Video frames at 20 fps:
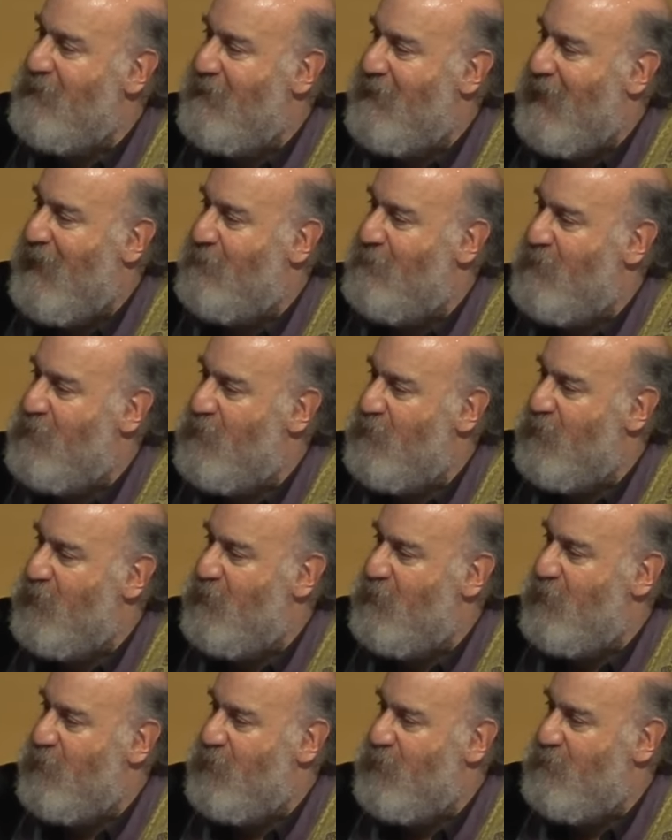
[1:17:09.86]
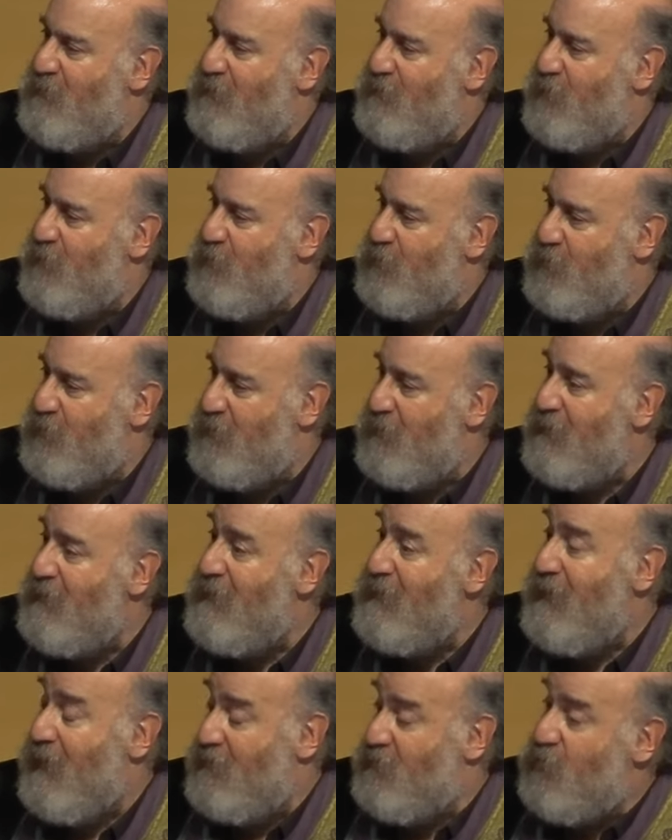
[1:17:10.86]
that happens over the course of evolution.
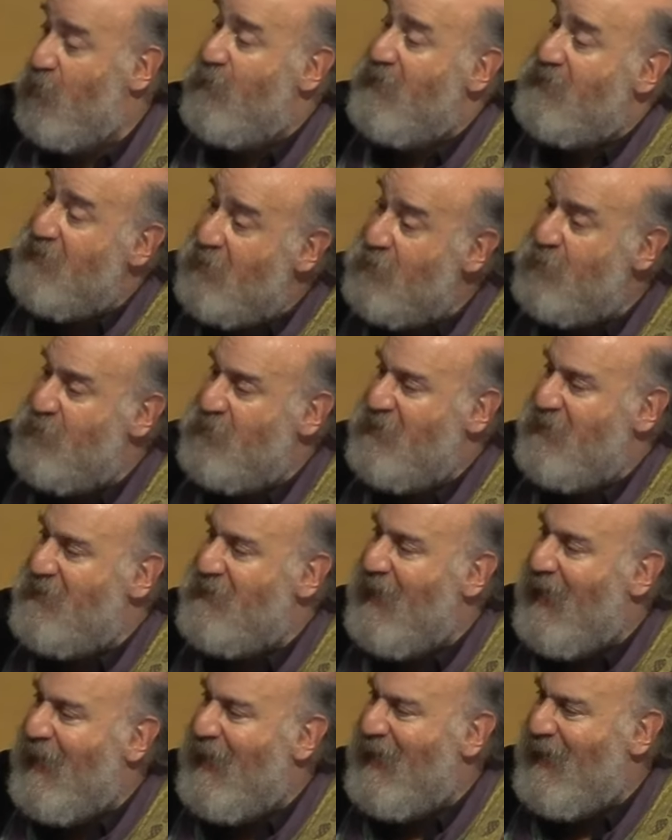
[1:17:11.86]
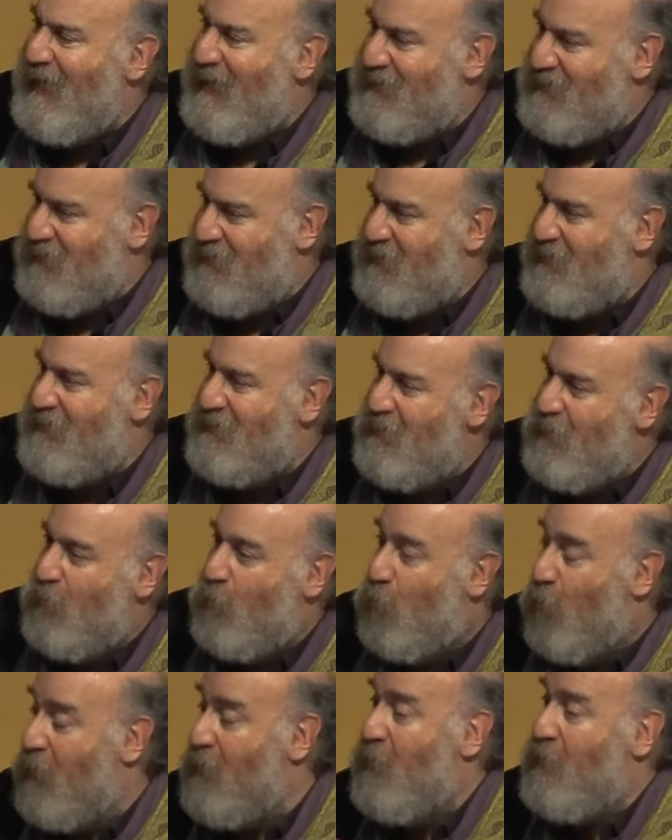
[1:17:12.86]
And so it's interesting to ask
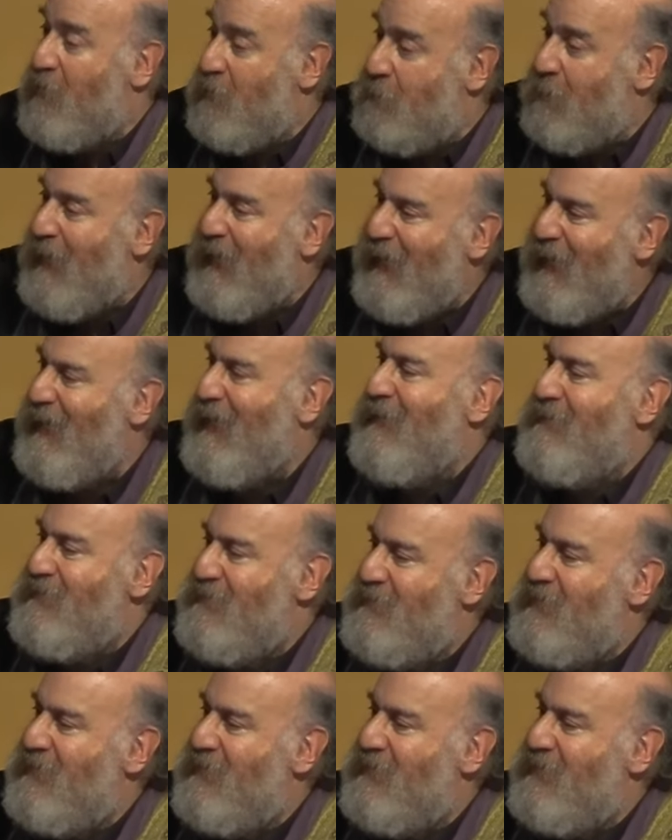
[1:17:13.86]
what are the paths